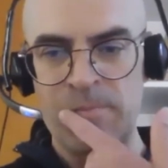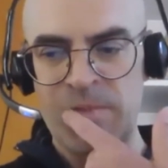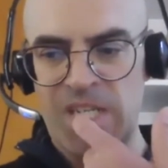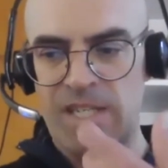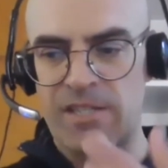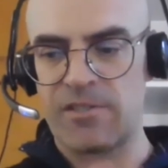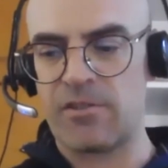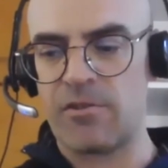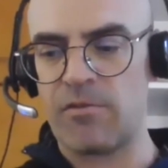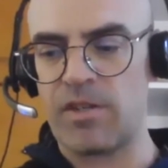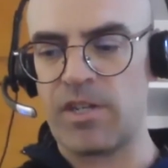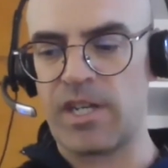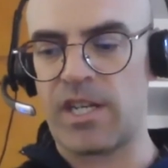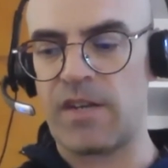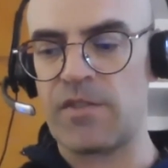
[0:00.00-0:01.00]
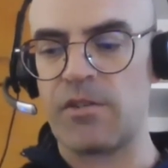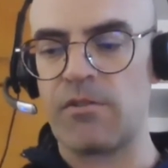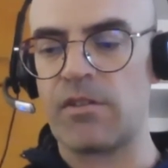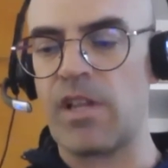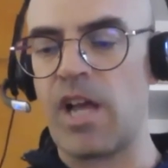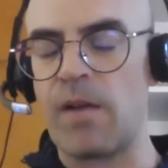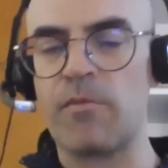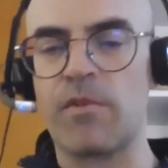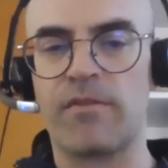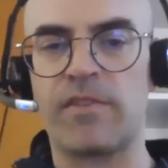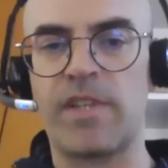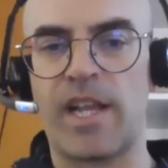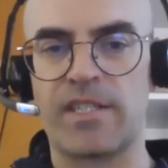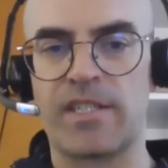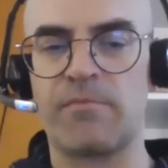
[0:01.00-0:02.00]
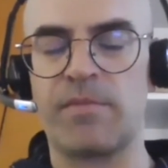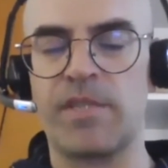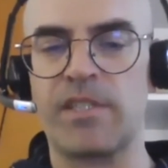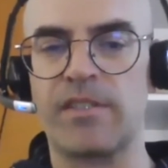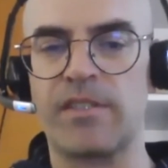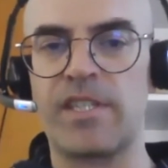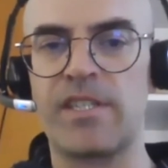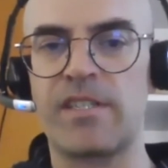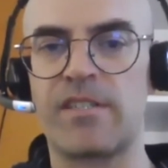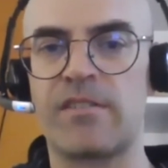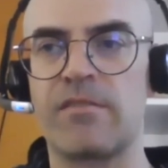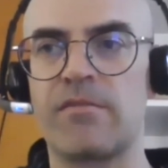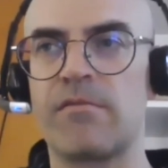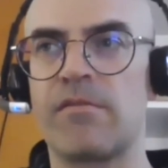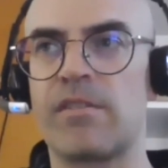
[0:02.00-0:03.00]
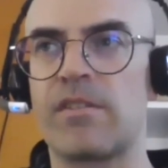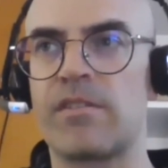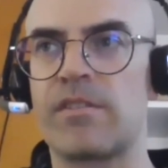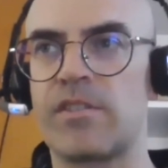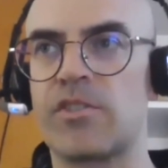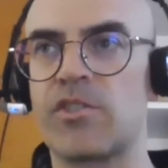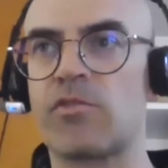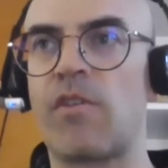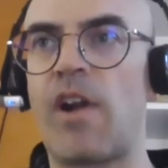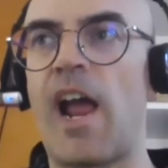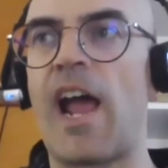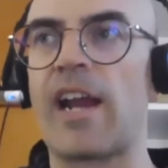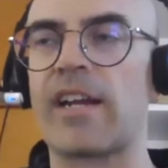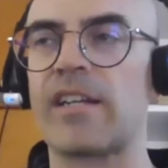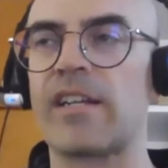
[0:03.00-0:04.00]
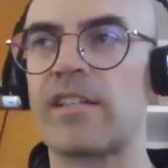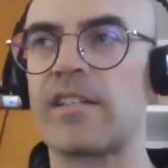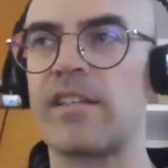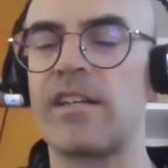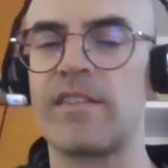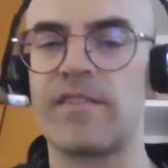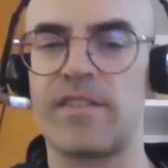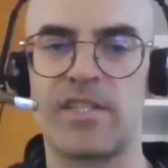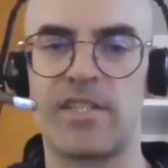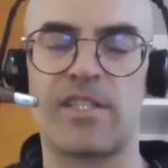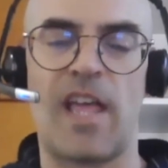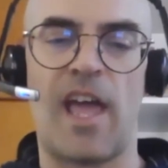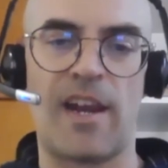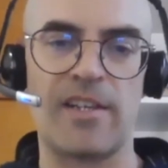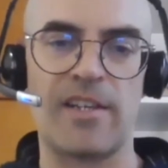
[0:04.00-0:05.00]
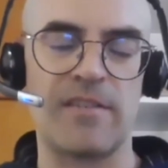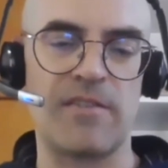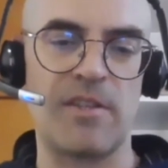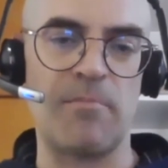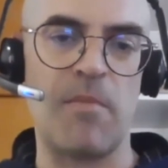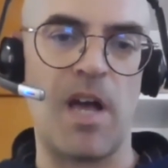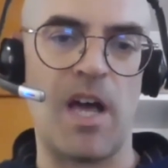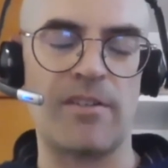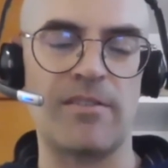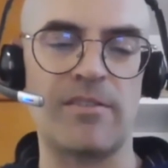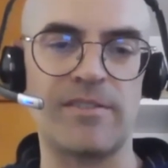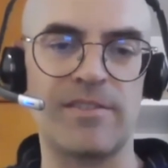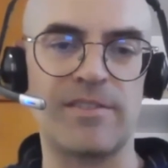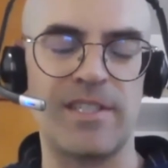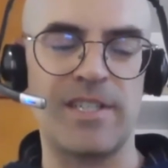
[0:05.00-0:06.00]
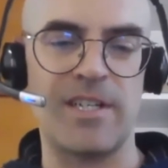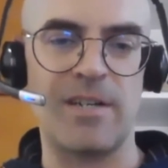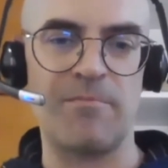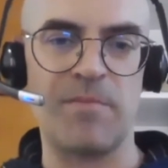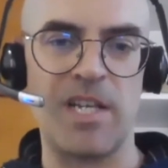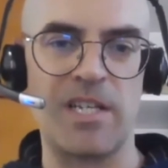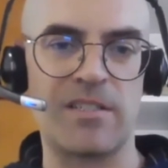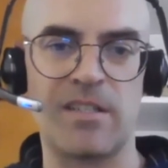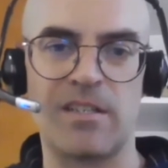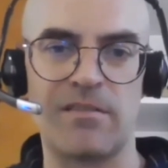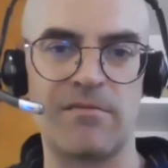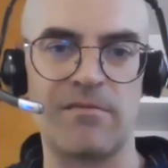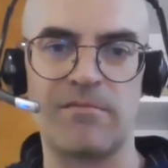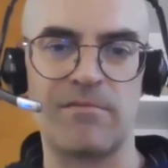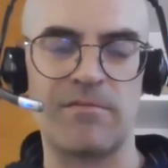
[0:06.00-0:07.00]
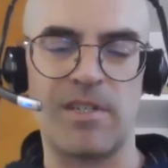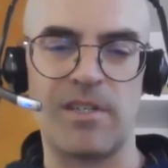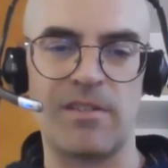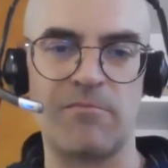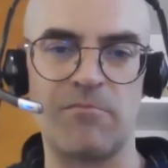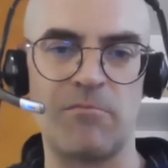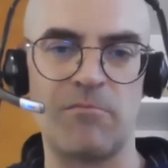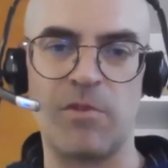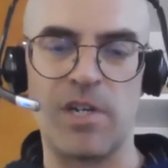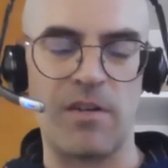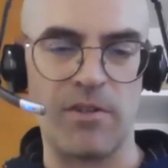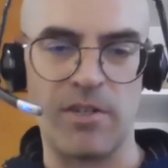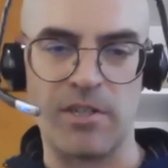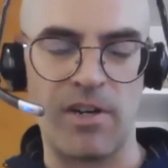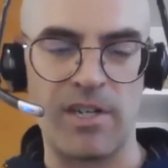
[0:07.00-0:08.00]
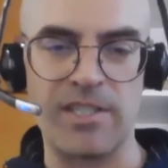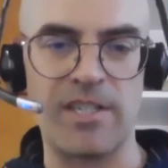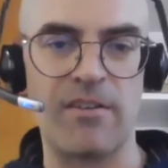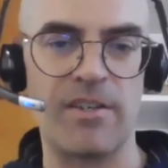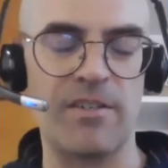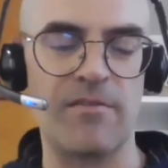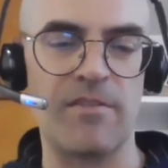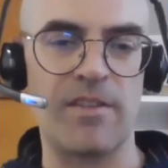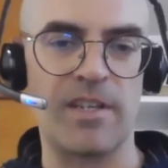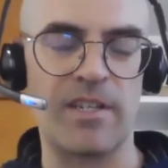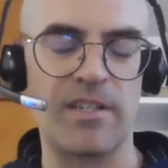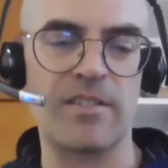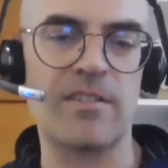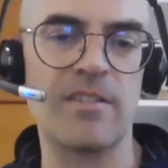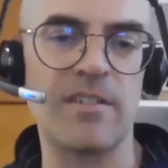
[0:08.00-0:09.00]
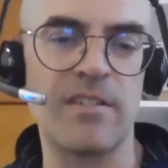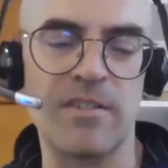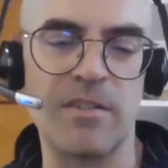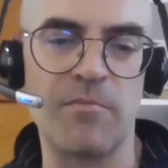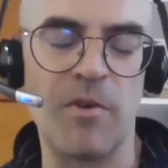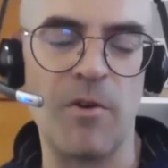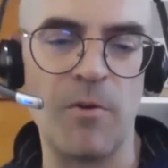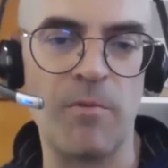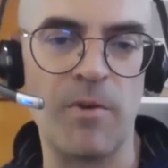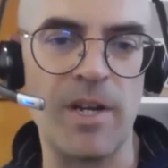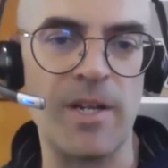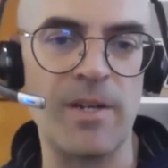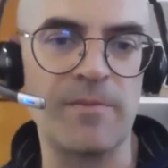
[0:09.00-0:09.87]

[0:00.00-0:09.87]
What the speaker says: So it gives you a lot more flexibility to track the status of the model based on whatever criteria you think is appropriate.